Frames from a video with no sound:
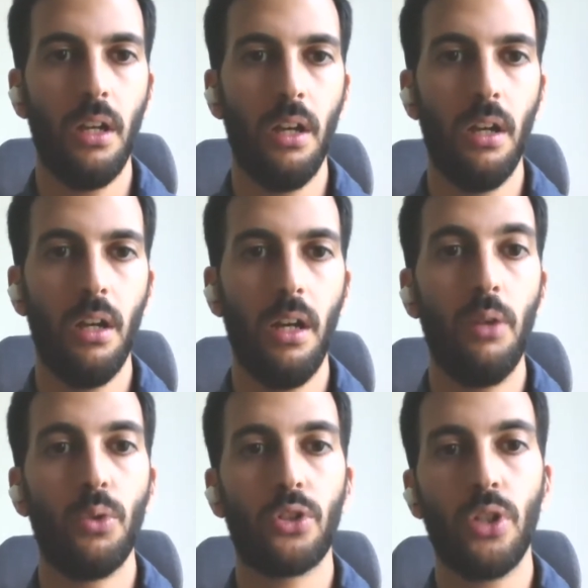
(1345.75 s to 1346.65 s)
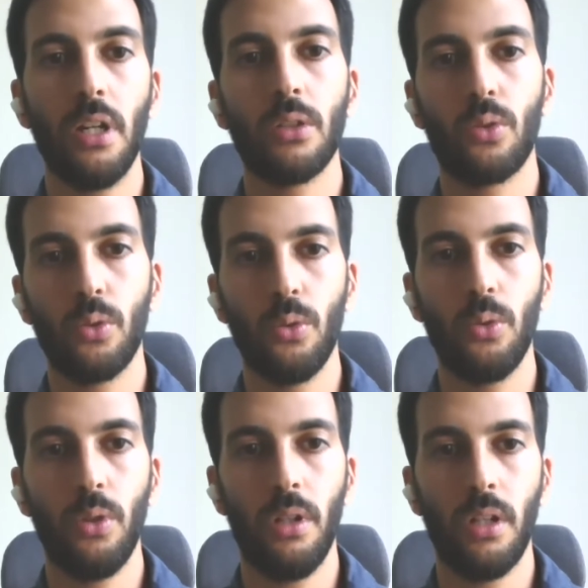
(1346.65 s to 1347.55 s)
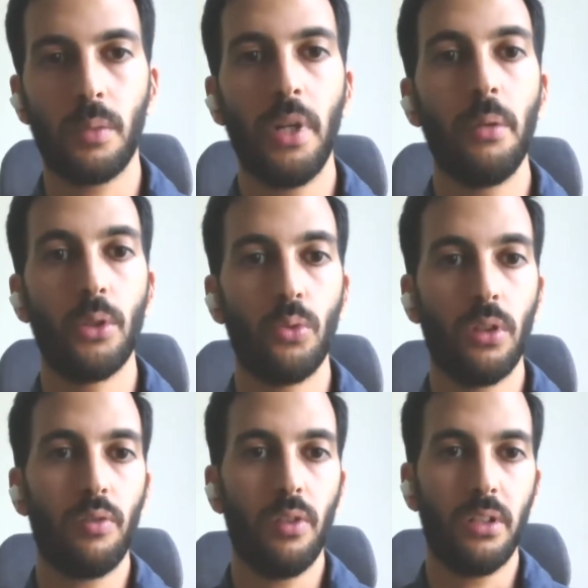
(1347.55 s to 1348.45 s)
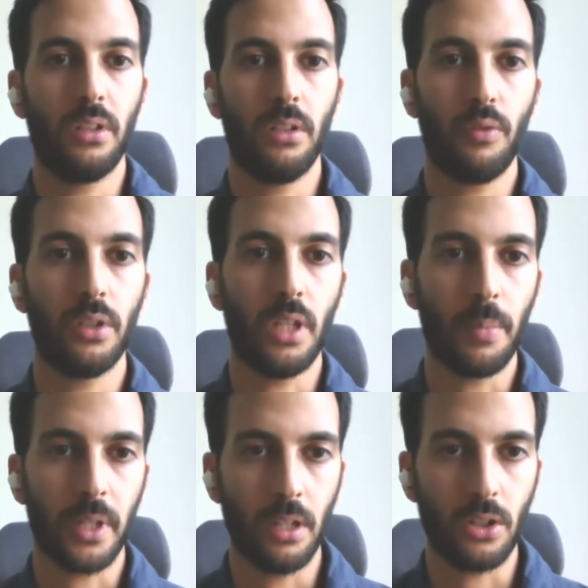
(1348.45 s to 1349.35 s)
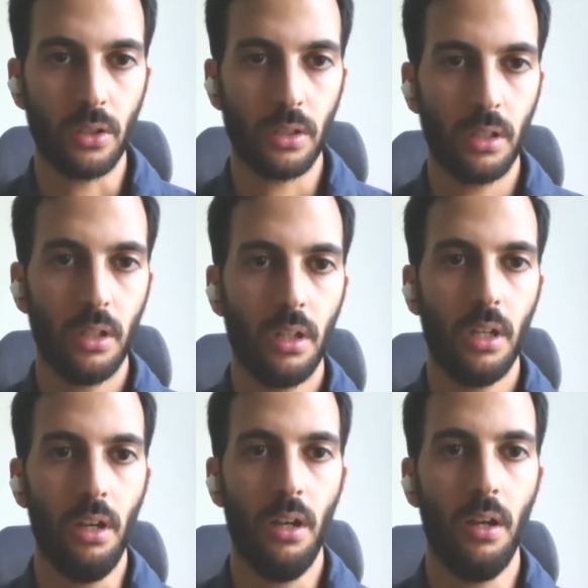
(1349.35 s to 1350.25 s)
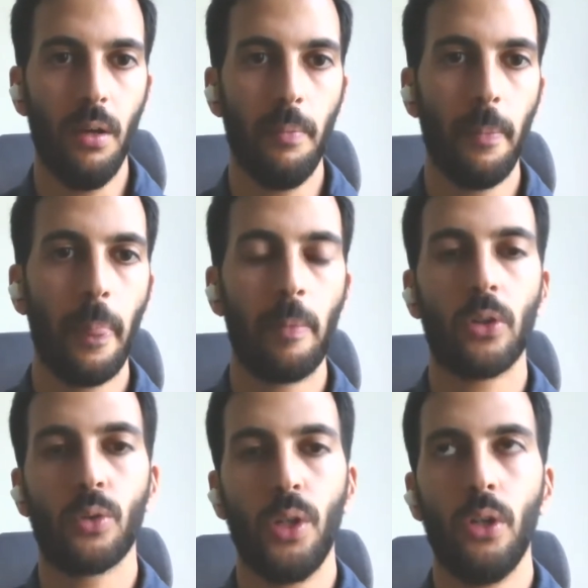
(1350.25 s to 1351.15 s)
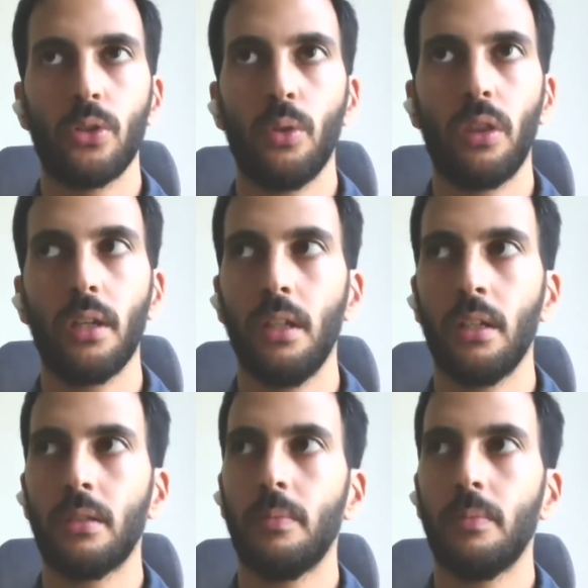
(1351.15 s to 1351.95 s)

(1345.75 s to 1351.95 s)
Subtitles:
And we're trying to experiment with different applications, because we also think that